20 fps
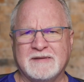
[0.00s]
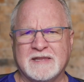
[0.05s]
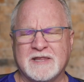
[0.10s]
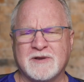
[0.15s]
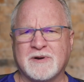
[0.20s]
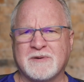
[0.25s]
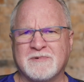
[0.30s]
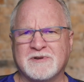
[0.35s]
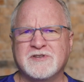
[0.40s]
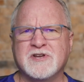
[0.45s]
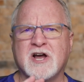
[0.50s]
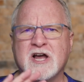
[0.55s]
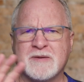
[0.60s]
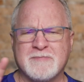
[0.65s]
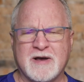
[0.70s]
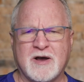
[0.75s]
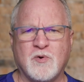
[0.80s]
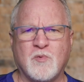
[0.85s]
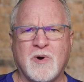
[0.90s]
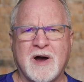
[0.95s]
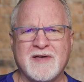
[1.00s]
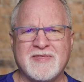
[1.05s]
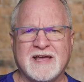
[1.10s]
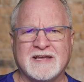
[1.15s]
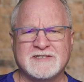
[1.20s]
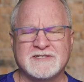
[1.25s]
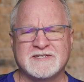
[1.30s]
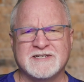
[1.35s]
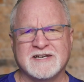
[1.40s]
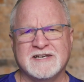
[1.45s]
and then I'm going to talk about why
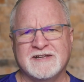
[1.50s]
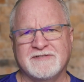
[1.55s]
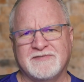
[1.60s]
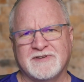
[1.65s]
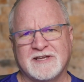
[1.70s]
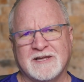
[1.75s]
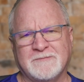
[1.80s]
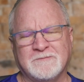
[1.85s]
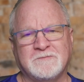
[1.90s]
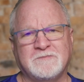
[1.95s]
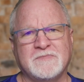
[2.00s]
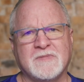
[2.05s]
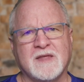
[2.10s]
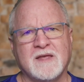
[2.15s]
that's significant.